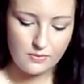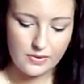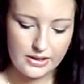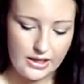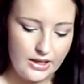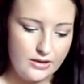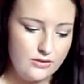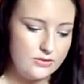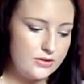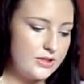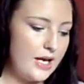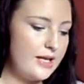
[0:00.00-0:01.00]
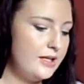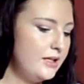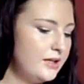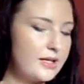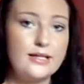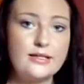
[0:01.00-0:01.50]
what else? I
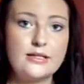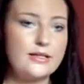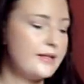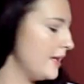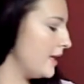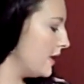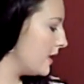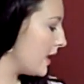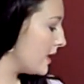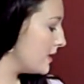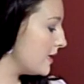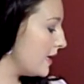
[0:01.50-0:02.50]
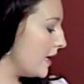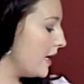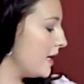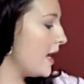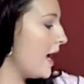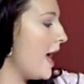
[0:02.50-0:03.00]
think that's, that's
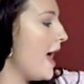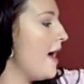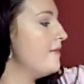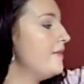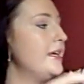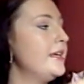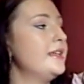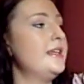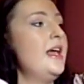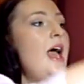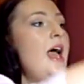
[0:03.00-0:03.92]
it. I have his,